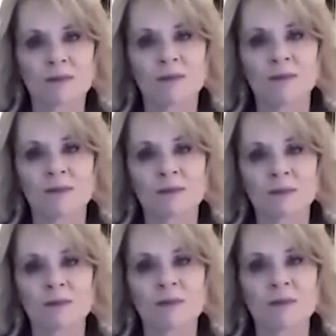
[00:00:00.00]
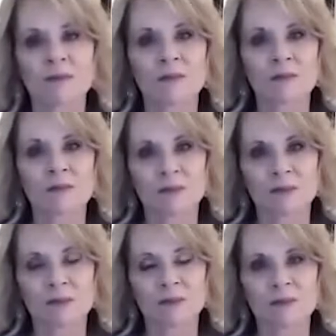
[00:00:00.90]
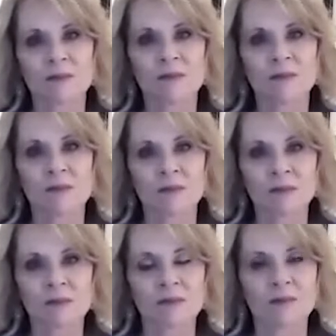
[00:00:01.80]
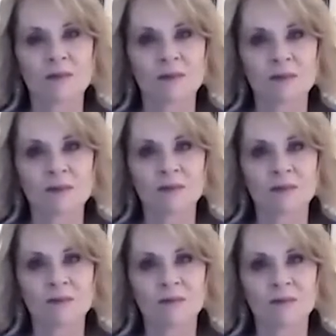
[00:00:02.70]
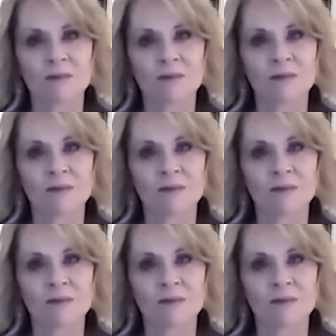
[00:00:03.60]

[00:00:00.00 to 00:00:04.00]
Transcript: The person shown says nothing.